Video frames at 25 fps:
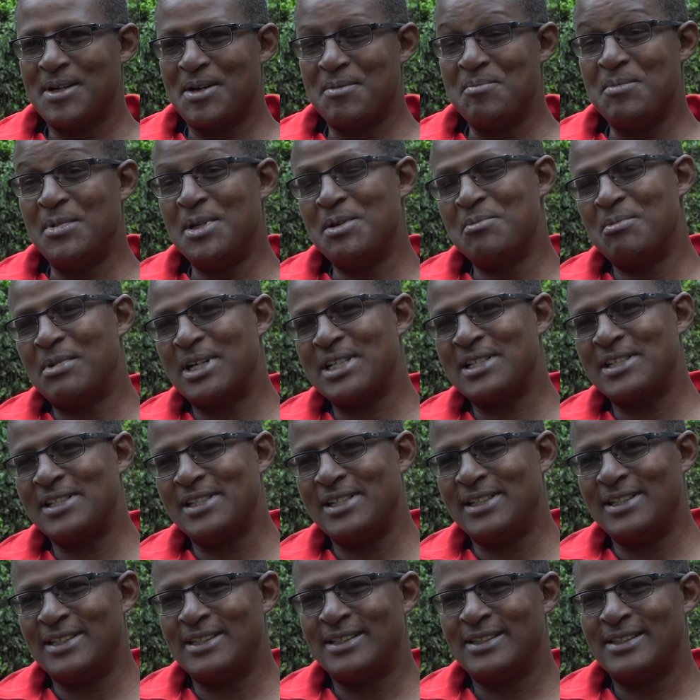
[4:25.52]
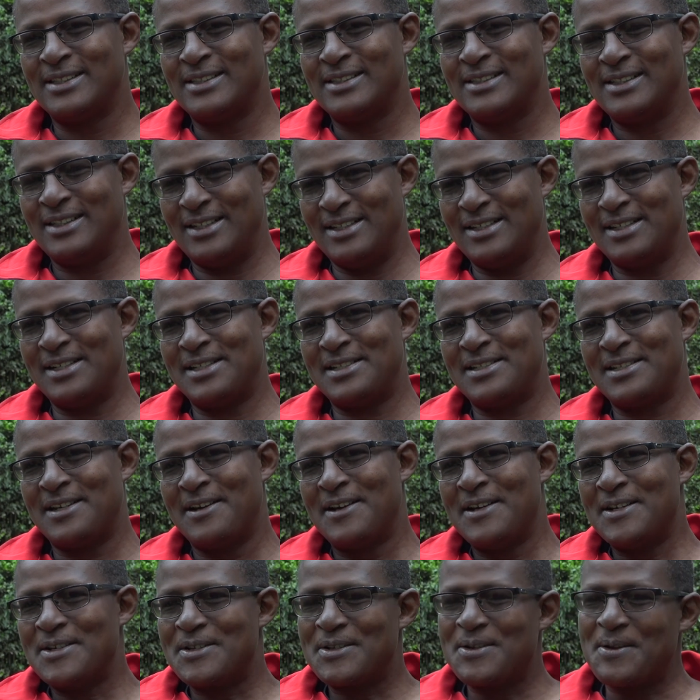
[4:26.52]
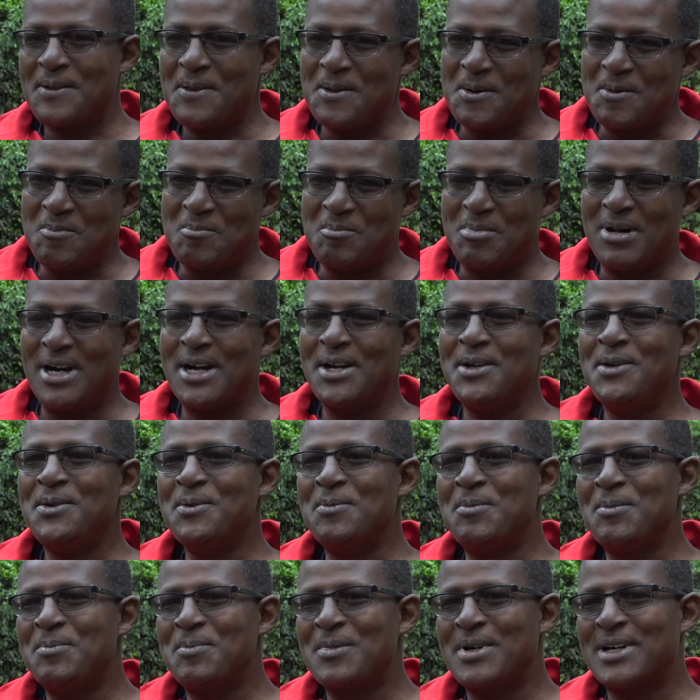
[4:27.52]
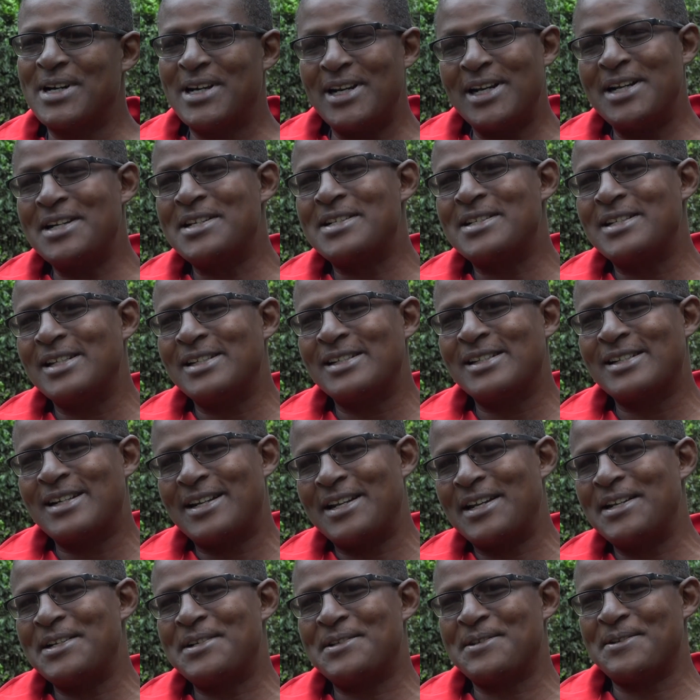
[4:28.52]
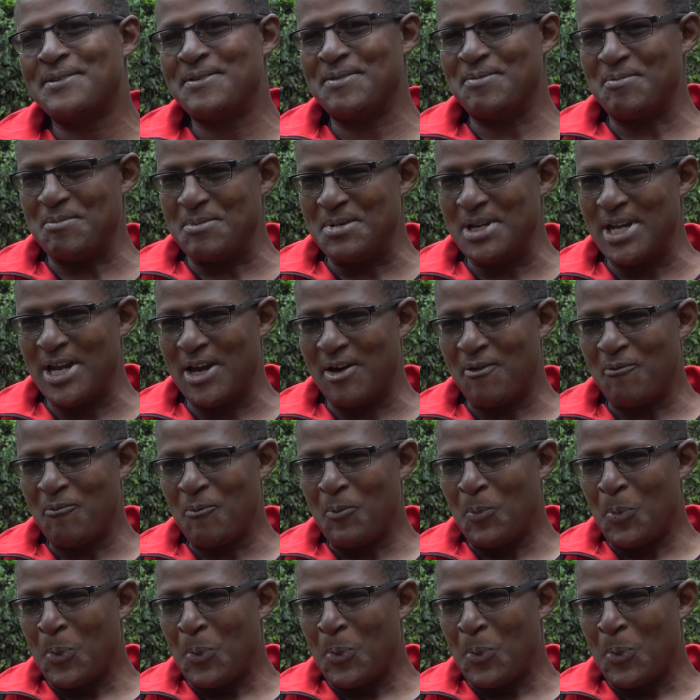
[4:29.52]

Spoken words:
Mean Machine. Yes, so they'd buy you crates and crates of beer.